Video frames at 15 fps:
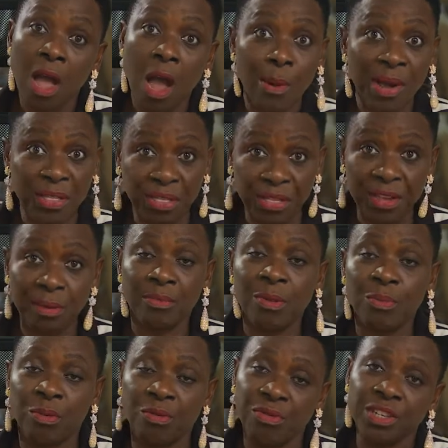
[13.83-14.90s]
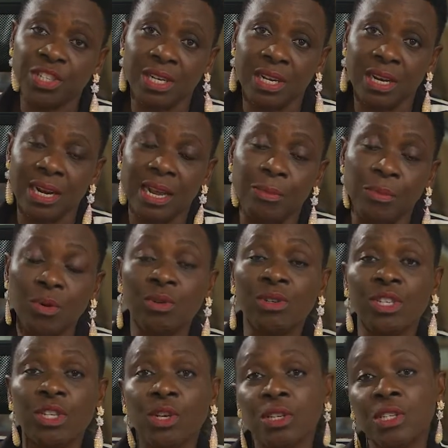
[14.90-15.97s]
our theme, the professional, I'm going to
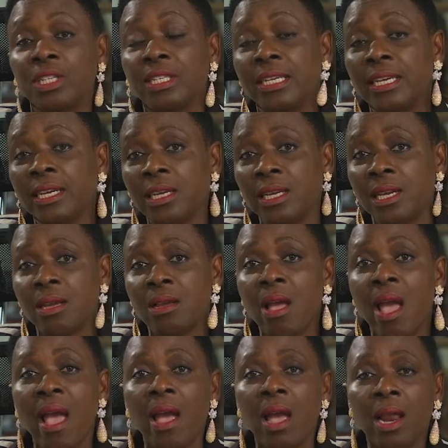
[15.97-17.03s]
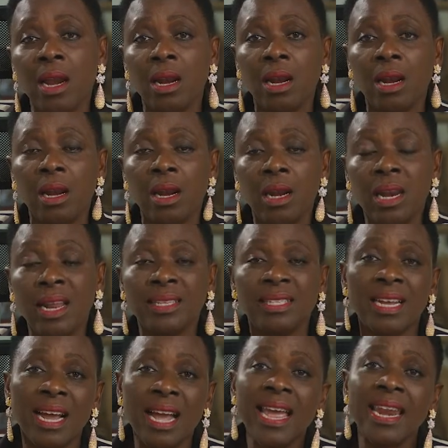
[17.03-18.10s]
discuss today
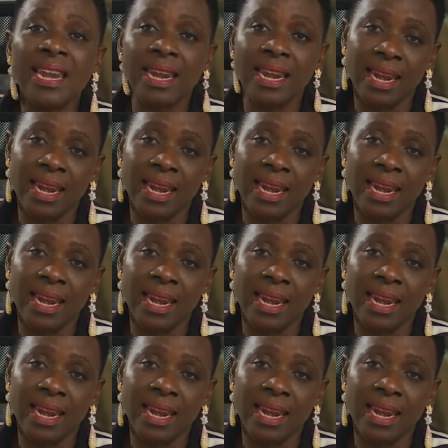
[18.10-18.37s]
letter N,